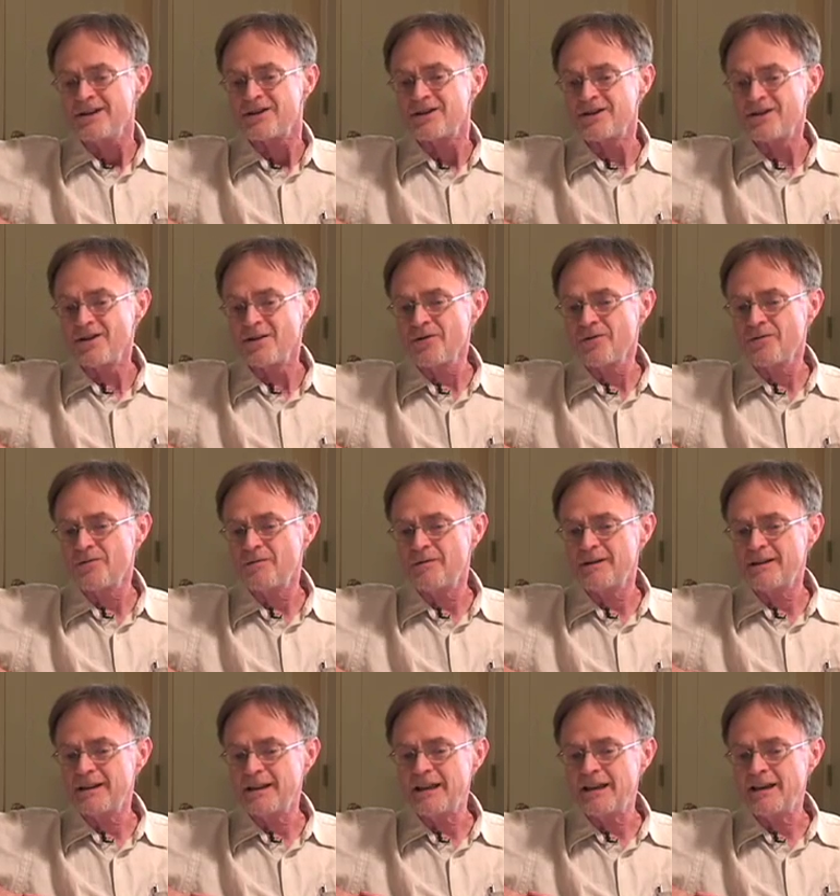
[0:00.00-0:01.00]
So
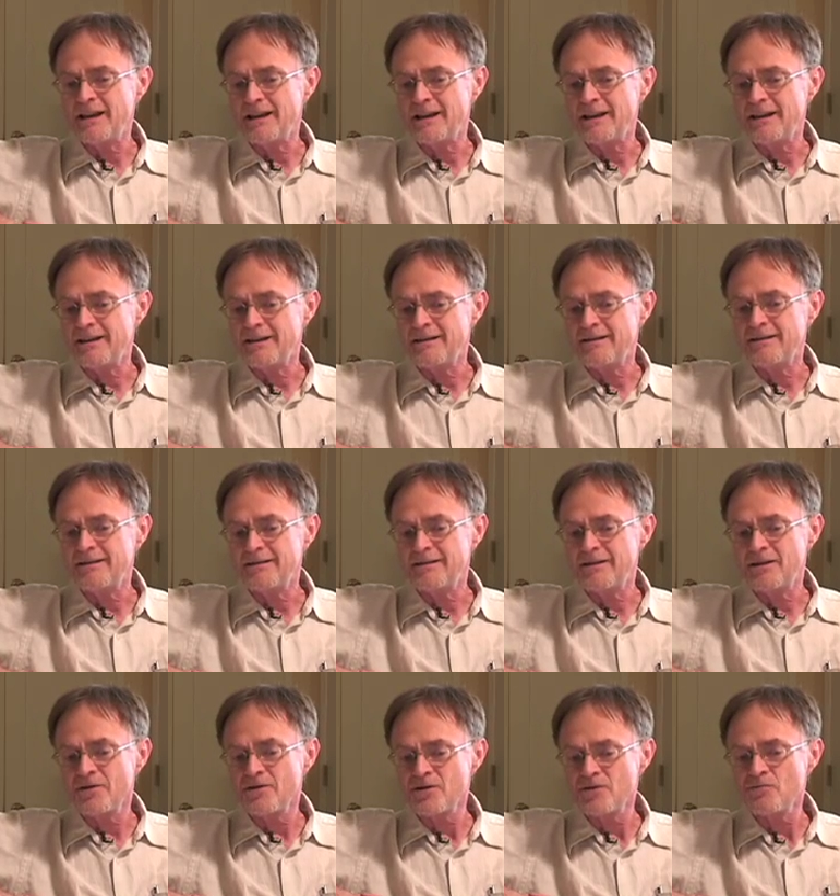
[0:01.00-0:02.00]
it,
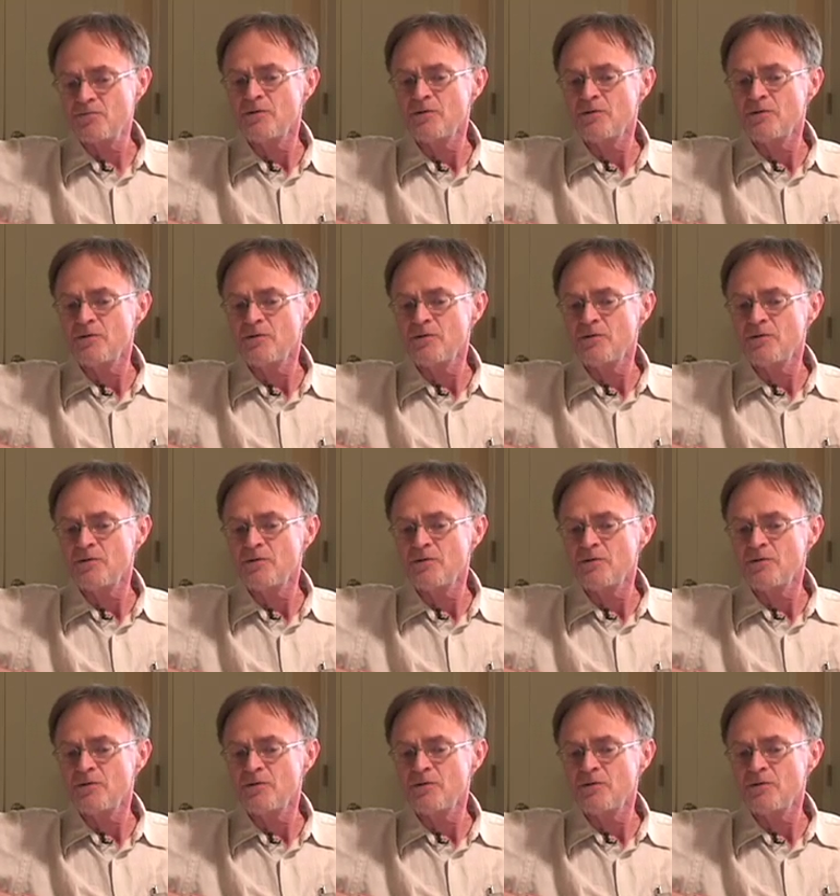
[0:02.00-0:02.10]
there's